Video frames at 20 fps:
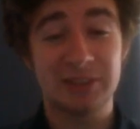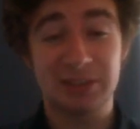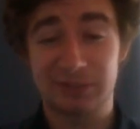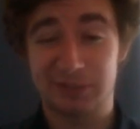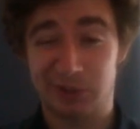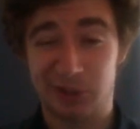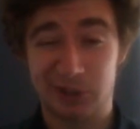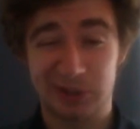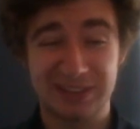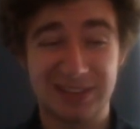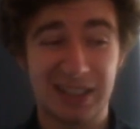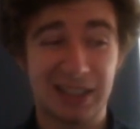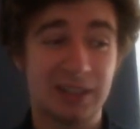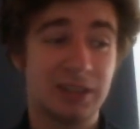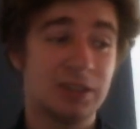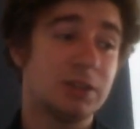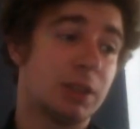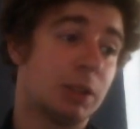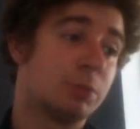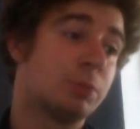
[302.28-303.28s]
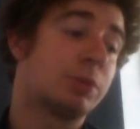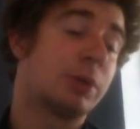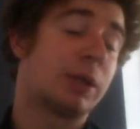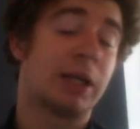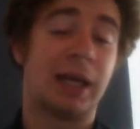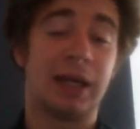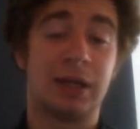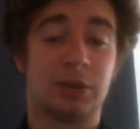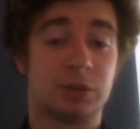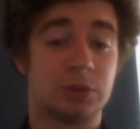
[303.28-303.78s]
If I'm going second, I'll bring
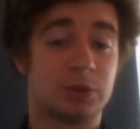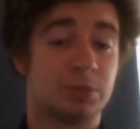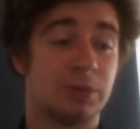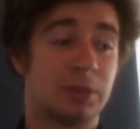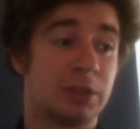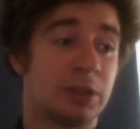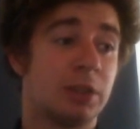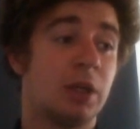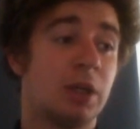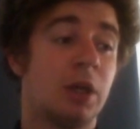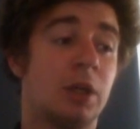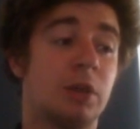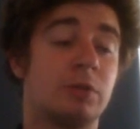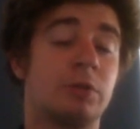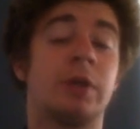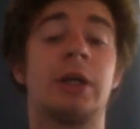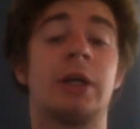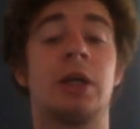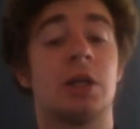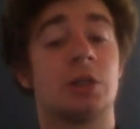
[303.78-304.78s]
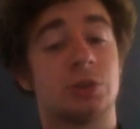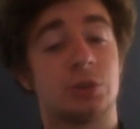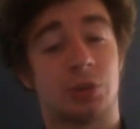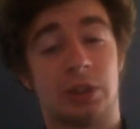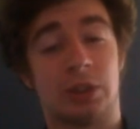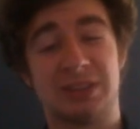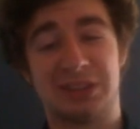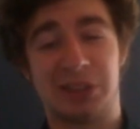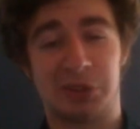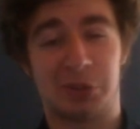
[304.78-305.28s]
it out onto my rear guard to try
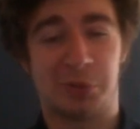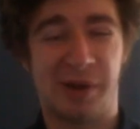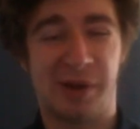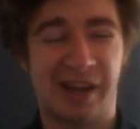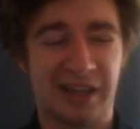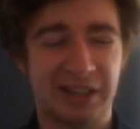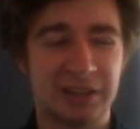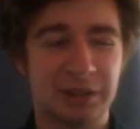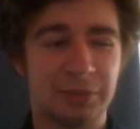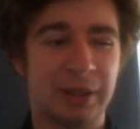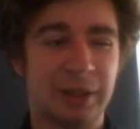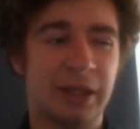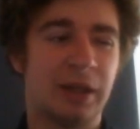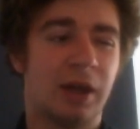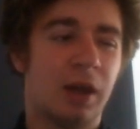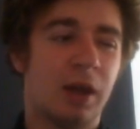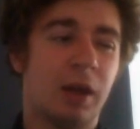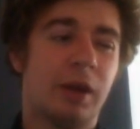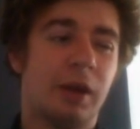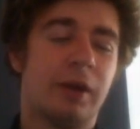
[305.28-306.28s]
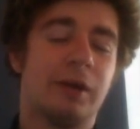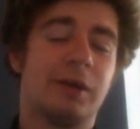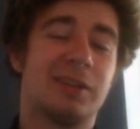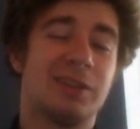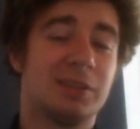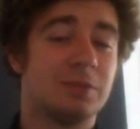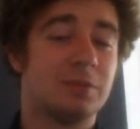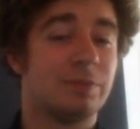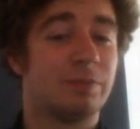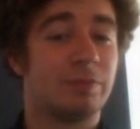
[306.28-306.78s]
and cycle my hand a bit.
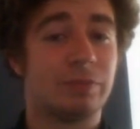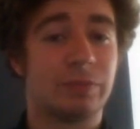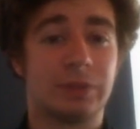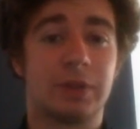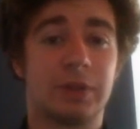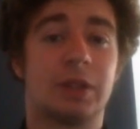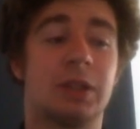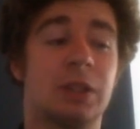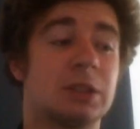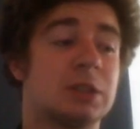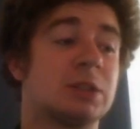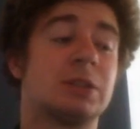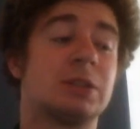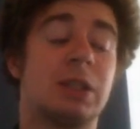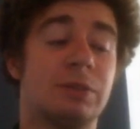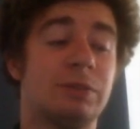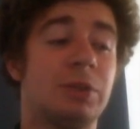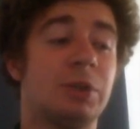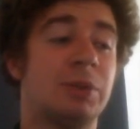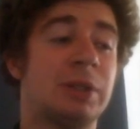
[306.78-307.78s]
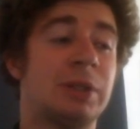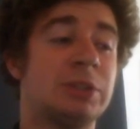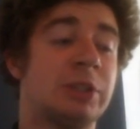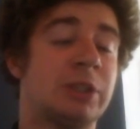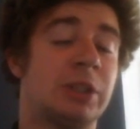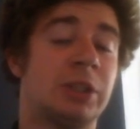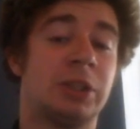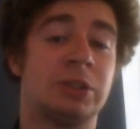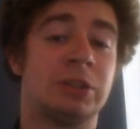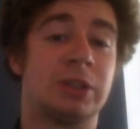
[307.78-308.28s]
It's a few ways you
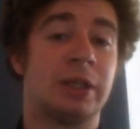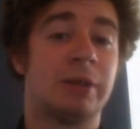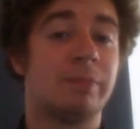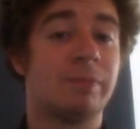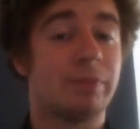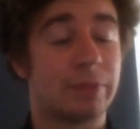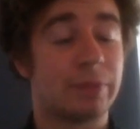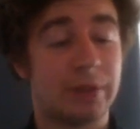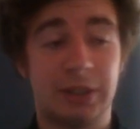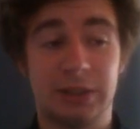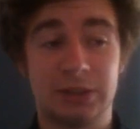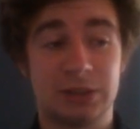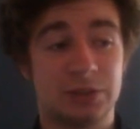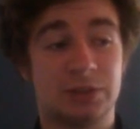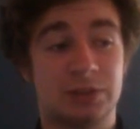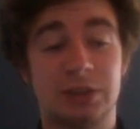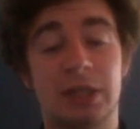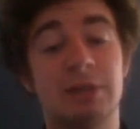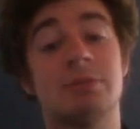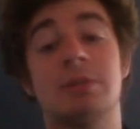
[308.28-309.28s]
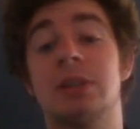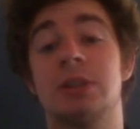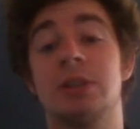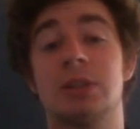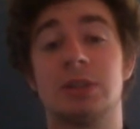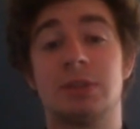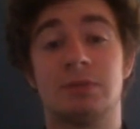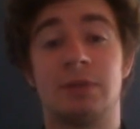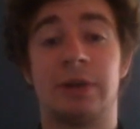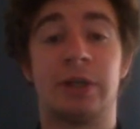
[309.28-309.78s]
can use it. It's generally
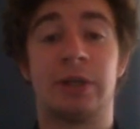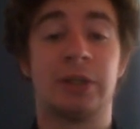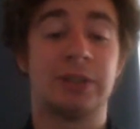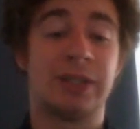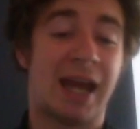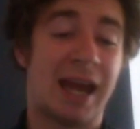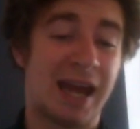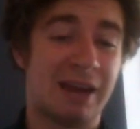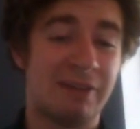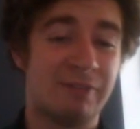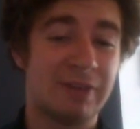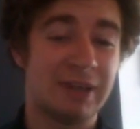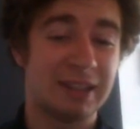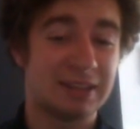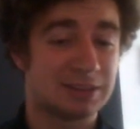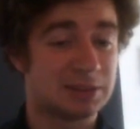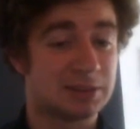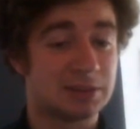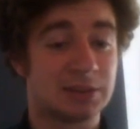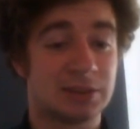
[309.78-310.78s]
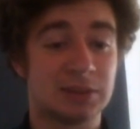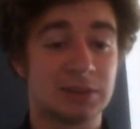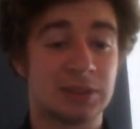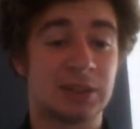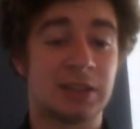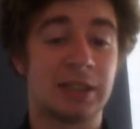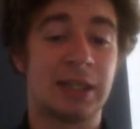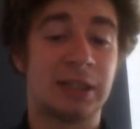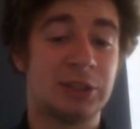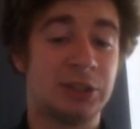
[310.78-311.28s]
just very good to have it, just
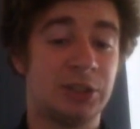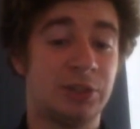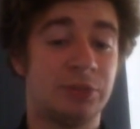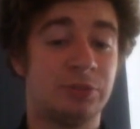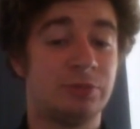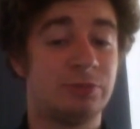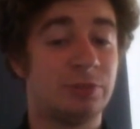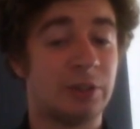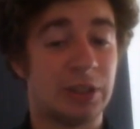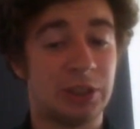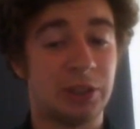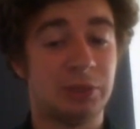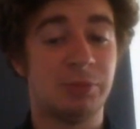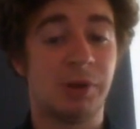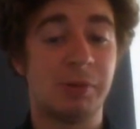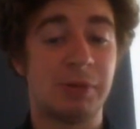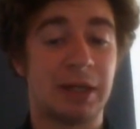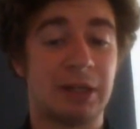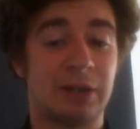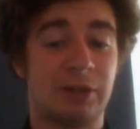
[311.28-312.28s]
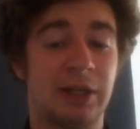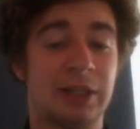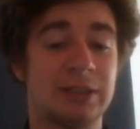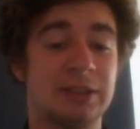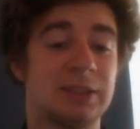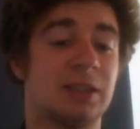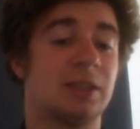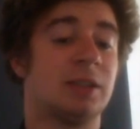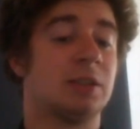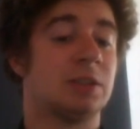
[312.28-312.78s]
in case you think you might get grade
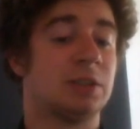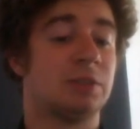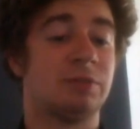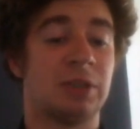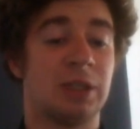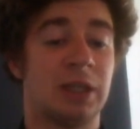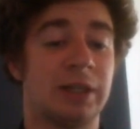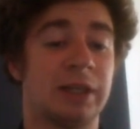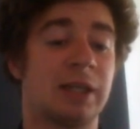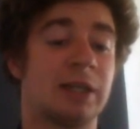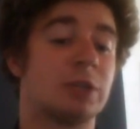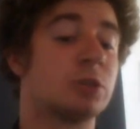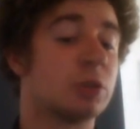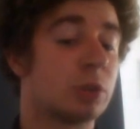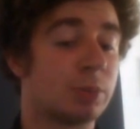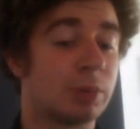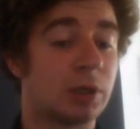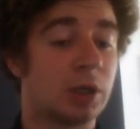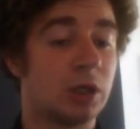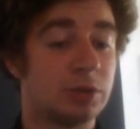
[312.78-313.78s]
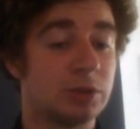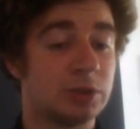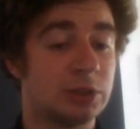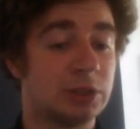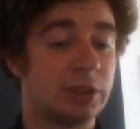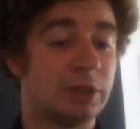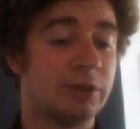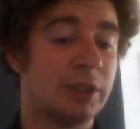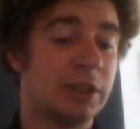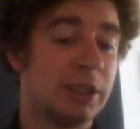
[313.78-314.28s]
stuck, something like that. Drop a card which
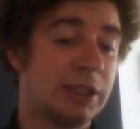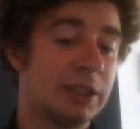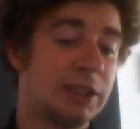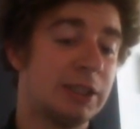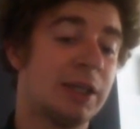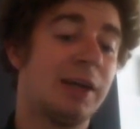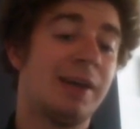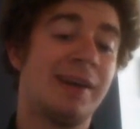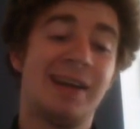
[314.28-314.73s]
you don't need.